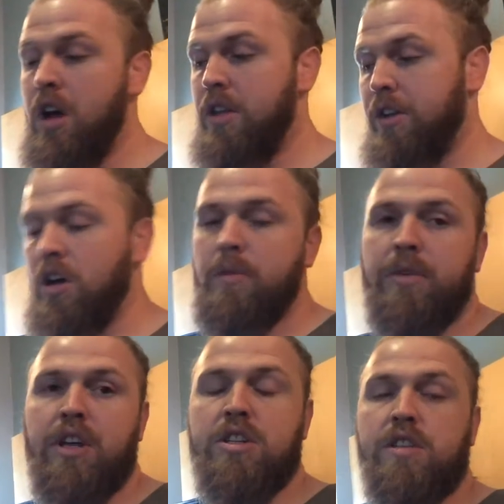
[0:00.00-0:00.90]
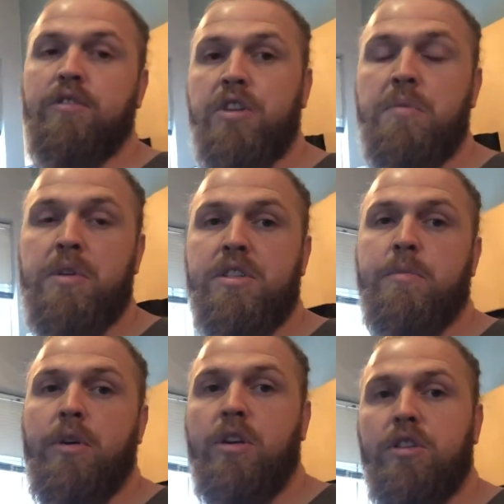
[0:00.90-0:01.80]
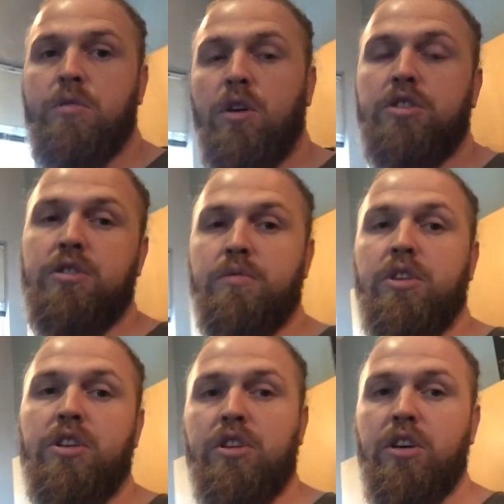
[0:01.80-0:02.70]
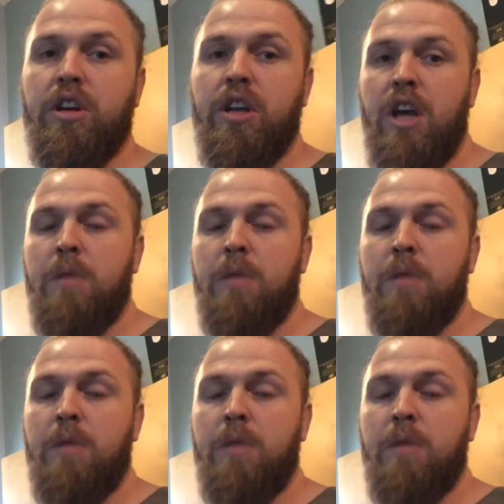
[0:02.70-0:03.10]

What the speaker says: the combination of green beans and butternut squash is really good,